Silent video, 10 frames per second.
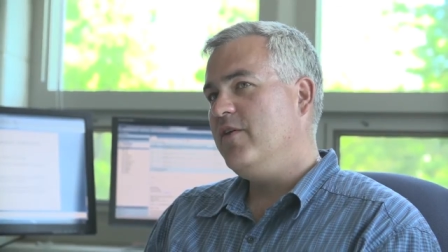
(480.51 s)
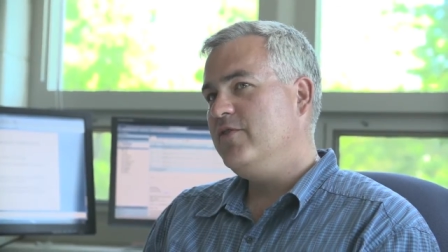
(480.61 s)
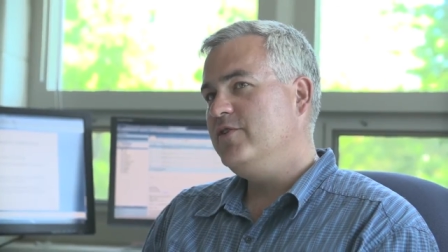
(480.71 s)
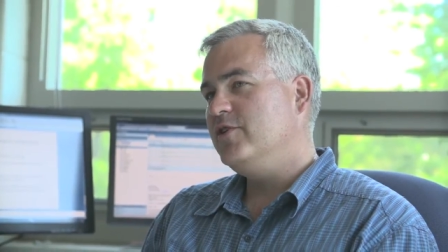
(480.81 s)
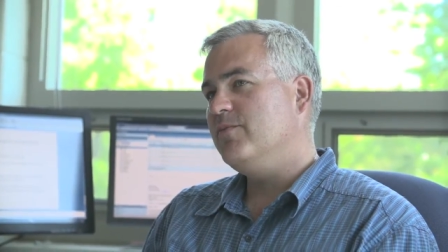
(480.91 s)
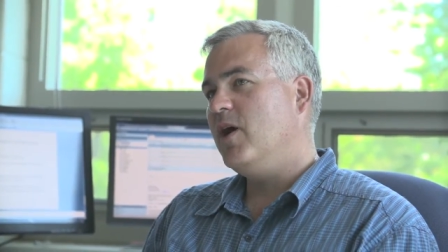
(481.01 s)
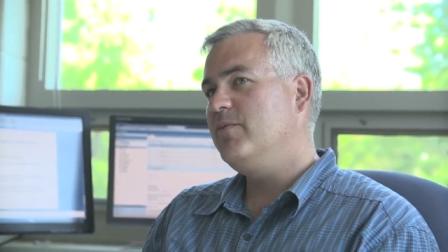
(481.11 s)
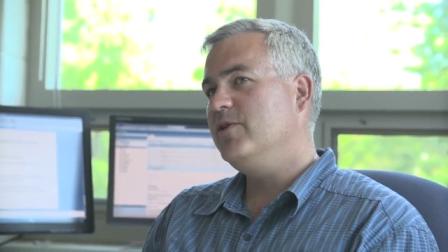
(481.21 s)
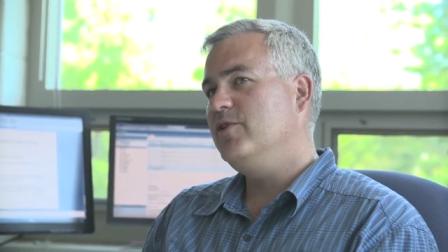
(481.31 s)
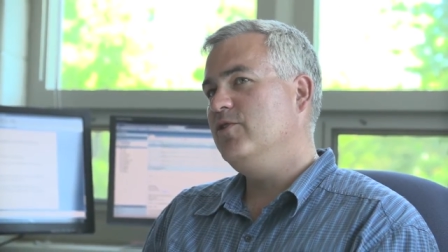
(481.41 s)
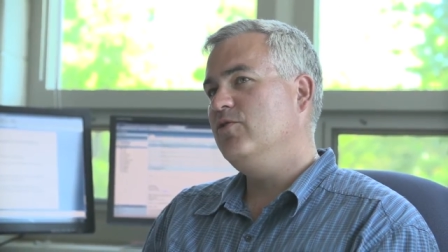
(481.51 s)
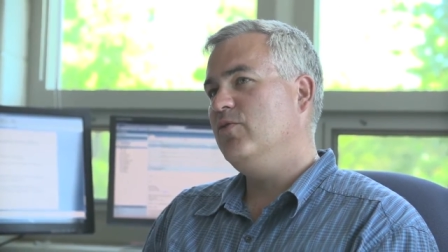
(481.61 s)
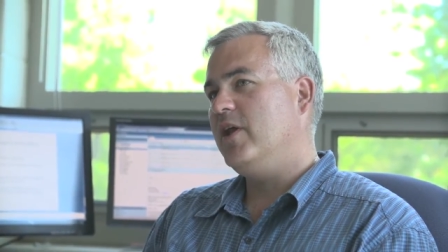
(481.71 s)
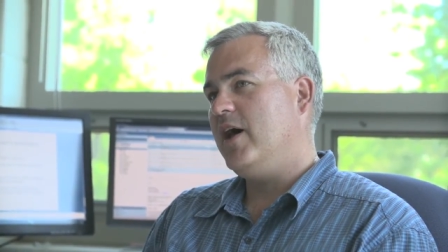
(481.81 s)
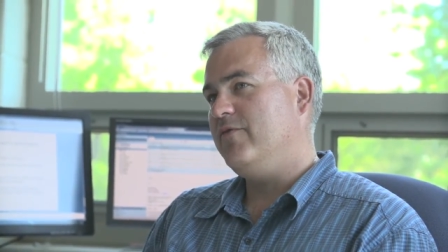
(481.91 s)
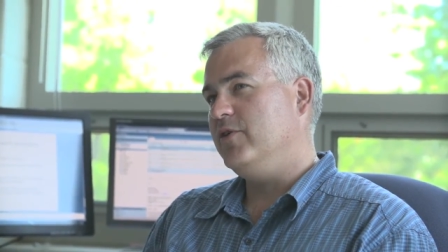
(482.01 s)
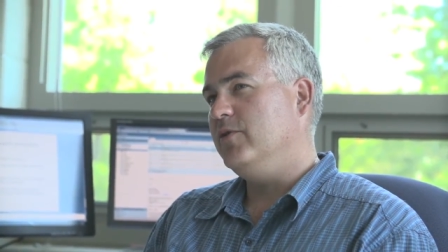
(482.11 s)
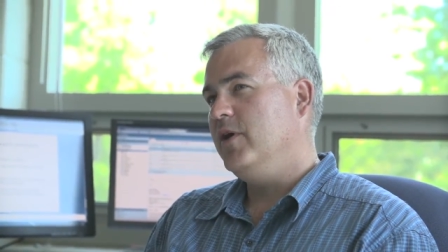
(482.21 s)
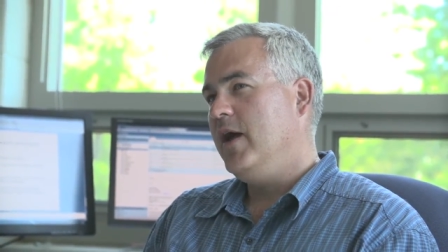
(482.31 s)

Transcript: oven, your barbecue, what have you.